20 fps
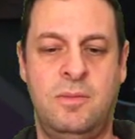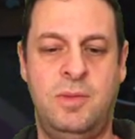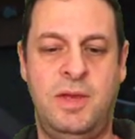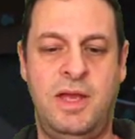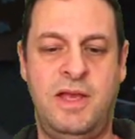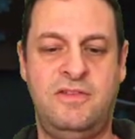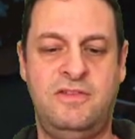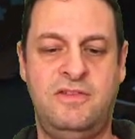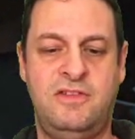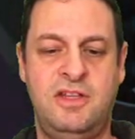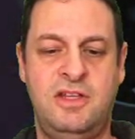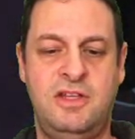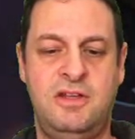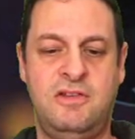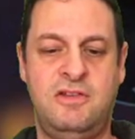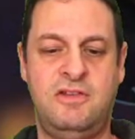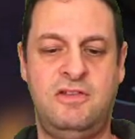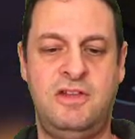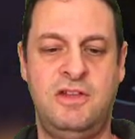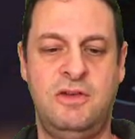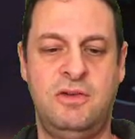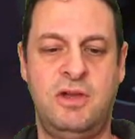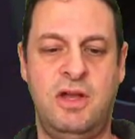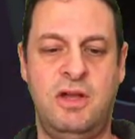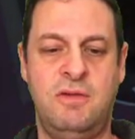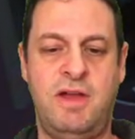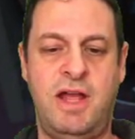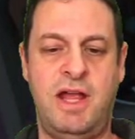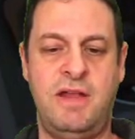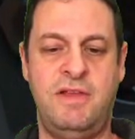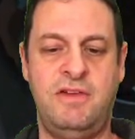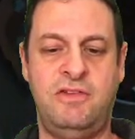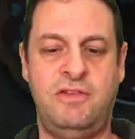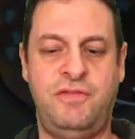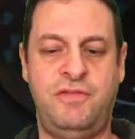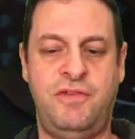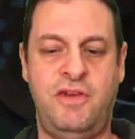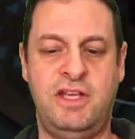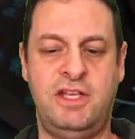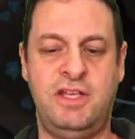Bastion still going around. There's
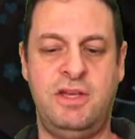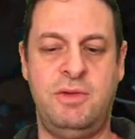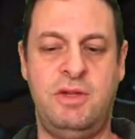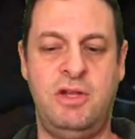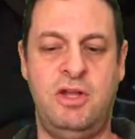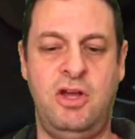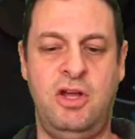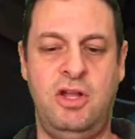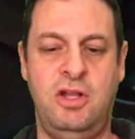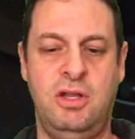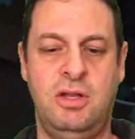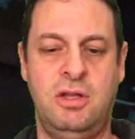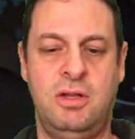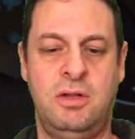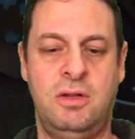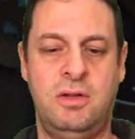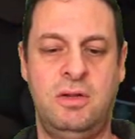a fight going on.